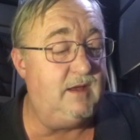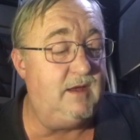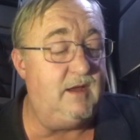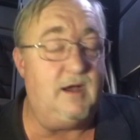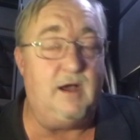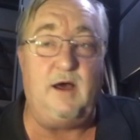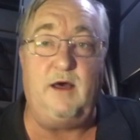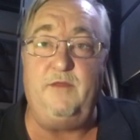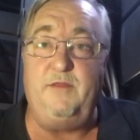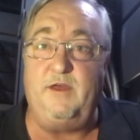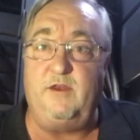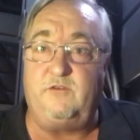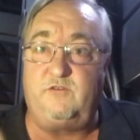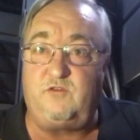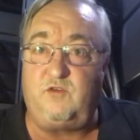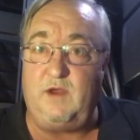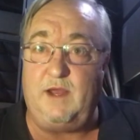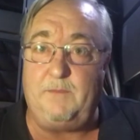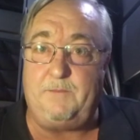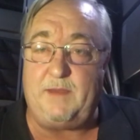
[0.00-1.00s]
the
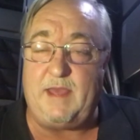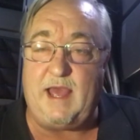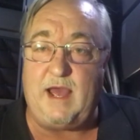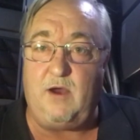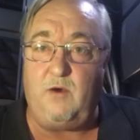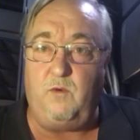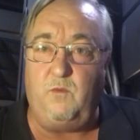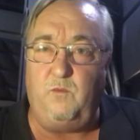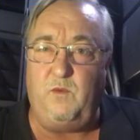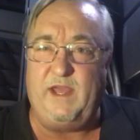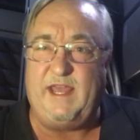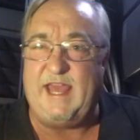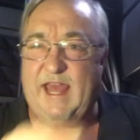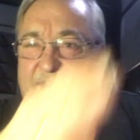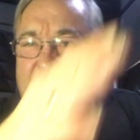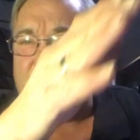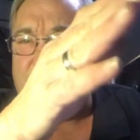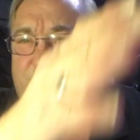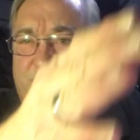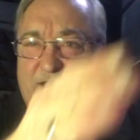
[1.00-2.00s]
trip, how we
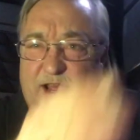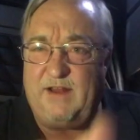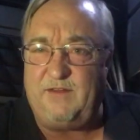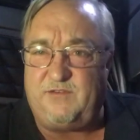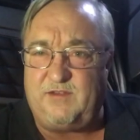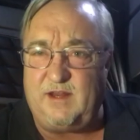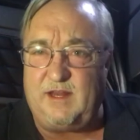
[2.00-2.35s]
can't advance